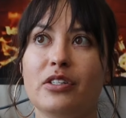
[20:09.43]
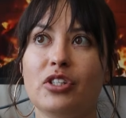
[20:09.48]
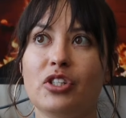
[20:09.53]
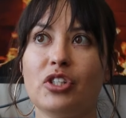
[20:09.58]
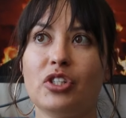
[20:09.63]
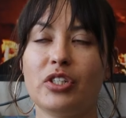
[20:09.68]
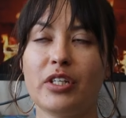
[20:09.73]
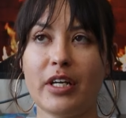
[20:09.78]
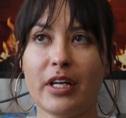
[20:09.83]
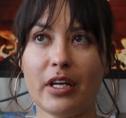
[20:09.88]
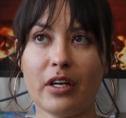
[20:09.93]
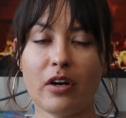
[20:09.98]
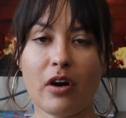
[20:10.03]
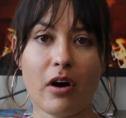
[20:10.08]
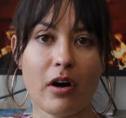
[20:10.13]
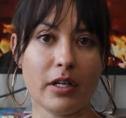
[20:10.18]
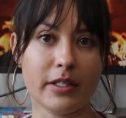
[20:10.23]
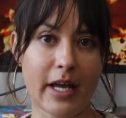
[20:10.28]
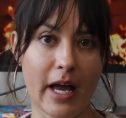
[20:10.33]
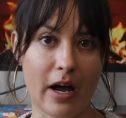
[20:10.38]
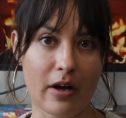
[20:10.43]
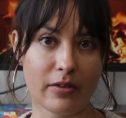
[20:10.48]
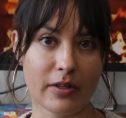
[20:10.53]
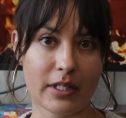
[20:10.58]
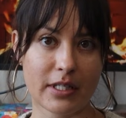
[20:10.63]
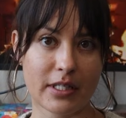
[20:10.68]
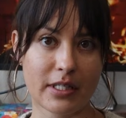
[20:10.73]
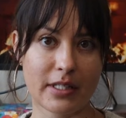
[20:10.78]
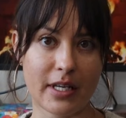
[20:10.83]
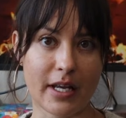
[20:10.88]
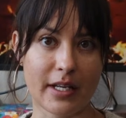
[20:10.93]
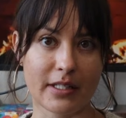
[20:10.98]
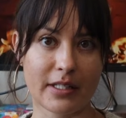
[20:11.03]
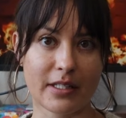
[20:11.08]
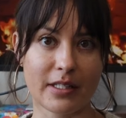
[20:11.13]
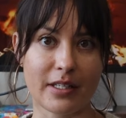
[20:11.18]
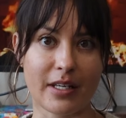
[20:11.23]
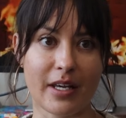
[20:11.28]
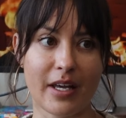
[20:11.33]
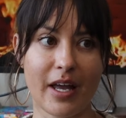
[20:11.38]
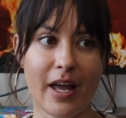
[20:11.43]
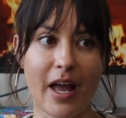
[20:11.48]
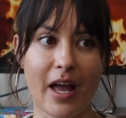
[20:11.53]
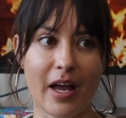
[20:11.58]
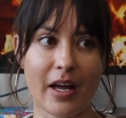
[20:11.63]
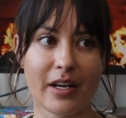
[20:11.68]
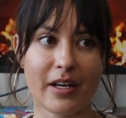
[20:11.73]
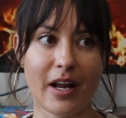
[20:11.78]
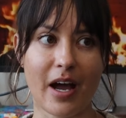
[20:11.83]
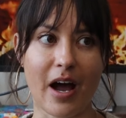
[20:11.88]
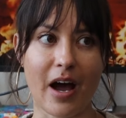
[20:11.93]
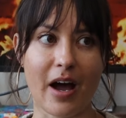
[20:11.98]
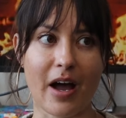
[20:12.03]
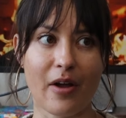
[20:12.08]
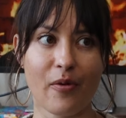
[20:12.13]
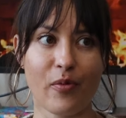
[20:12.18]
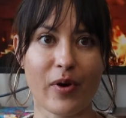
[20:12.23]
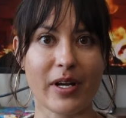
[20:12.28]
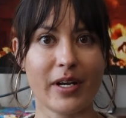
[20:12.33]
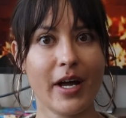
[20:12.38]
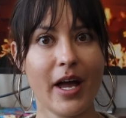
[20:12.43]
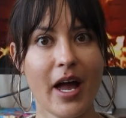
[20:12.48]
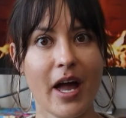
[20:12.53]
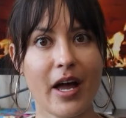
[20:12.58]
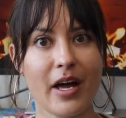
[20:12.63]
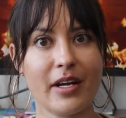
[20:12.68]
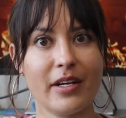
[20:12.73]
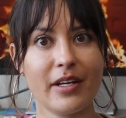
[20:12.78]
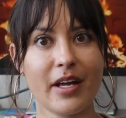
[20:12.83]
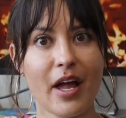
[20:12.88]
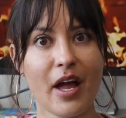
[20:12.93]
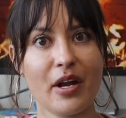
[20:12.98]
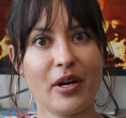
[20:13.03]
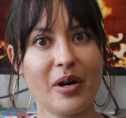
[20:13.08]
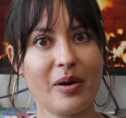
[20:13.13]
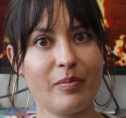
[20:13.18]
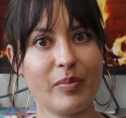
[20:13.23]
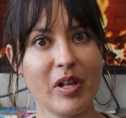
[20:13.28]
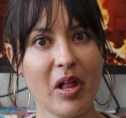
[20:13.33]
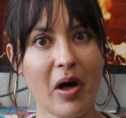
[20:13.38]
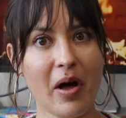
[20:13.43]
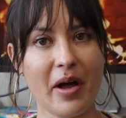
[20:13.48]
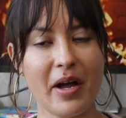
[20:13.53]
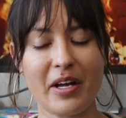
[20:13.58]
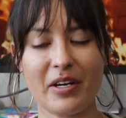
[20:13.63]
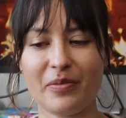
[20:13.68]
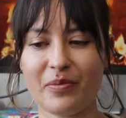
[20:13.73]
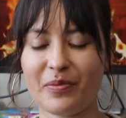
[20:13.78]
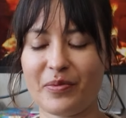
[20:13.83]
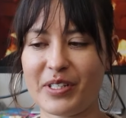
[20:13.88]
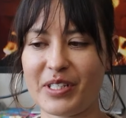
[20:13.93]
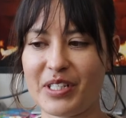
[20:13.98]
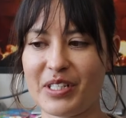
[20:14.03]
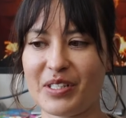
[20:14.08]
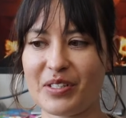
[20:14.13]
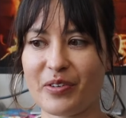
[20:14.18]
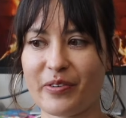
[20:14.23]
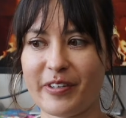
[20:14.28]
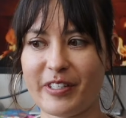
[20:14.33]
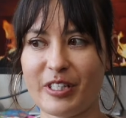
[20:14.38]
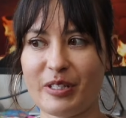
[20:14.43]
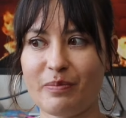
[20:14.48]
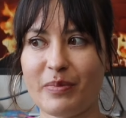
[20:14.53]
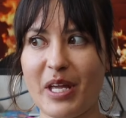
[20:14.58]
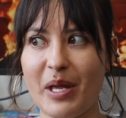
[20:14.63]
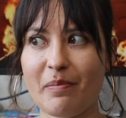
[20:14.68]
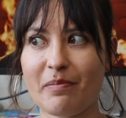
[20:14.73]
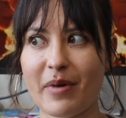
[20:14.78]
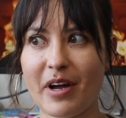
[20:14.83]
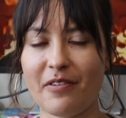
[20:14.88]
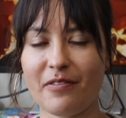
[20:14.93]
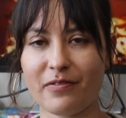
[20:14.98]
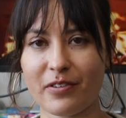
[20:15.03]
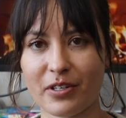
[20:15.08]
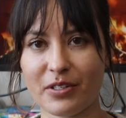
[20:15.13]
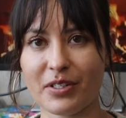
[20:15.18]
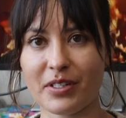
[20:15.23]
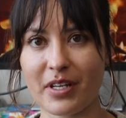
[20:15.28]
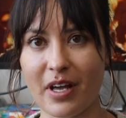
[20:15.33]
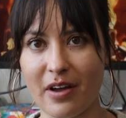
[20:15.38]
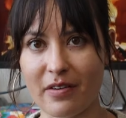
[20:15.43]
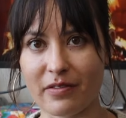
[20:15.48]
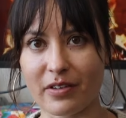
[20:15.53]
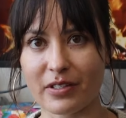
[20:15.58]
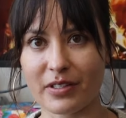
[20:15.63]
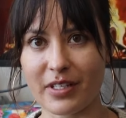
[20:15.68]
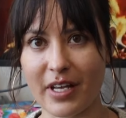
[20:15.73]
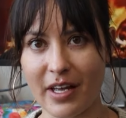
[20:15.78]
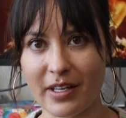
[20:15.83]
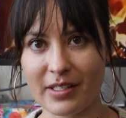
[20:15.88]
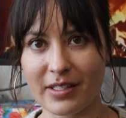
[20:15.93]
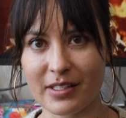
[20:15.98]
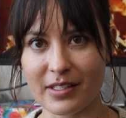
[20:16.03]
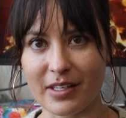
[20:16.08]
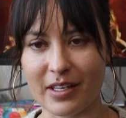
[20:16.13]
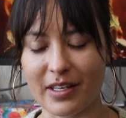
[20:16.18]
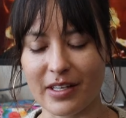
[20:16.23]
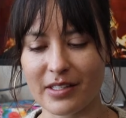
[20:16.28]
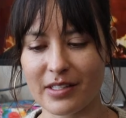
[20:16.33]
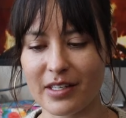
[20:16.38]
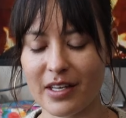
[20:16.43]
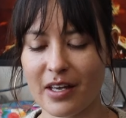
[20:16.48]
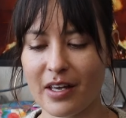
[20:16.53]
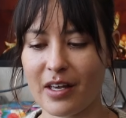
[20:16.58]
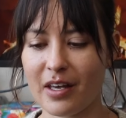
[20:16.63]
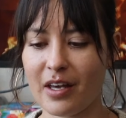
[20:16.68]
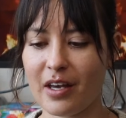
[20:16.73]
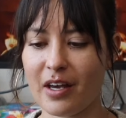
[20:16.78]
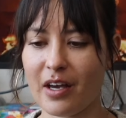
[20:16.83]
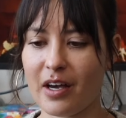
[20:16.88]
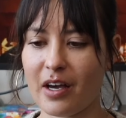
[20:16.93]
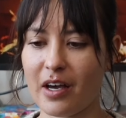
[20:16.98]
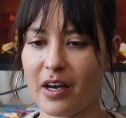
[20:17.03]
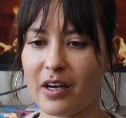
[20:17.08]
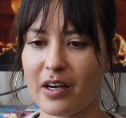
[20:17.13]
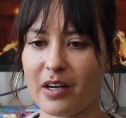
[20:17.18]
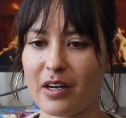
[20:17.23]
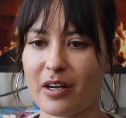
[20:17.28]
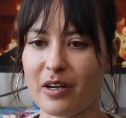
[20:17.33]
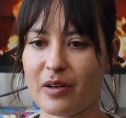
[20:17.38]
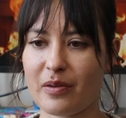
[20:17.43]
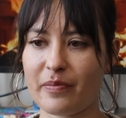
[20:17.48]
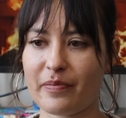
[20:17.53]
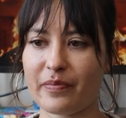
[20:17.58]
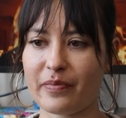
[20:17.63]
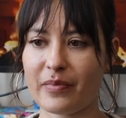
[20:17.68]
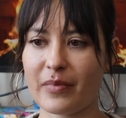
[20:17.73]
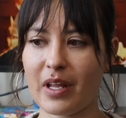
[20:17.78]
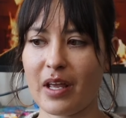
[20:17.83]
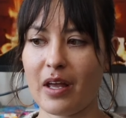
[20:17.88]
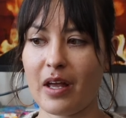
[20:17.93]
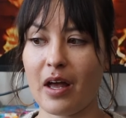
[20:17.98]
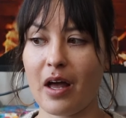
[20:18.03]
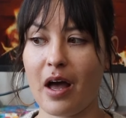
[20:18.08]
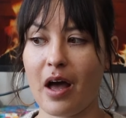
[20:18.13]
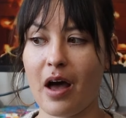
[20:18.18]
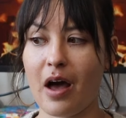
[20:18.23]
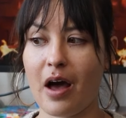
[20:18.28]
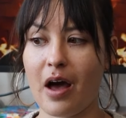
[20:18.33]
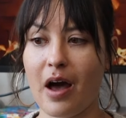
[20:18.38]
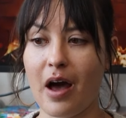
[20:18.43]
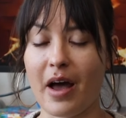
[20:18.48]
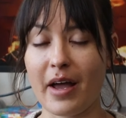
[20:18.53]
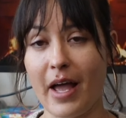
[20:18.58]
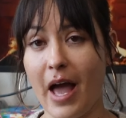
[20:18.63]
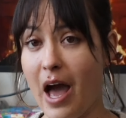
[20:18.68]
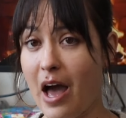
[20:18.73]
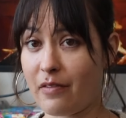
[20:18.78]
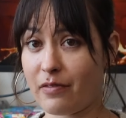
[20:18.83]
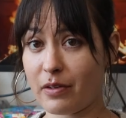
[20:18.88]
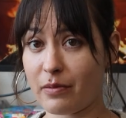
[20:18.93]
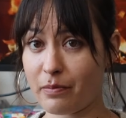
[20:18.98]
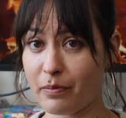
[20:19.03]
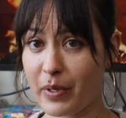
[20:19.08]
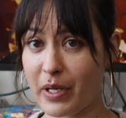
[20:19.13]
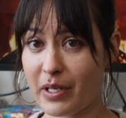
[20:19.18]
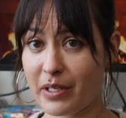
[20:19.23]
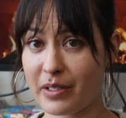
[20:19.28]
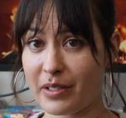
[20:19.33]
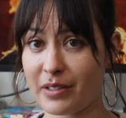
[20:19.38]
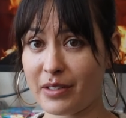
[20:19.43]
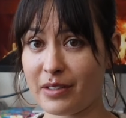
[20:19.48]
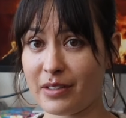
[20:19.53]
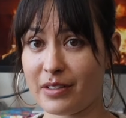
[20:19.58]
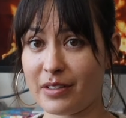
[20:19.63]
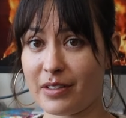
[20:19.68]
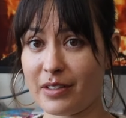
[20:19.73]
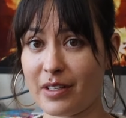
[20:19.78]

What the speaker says: she called out this test knit, and I went ahead and applied, which is going to be my first ever test knit. I haven't been,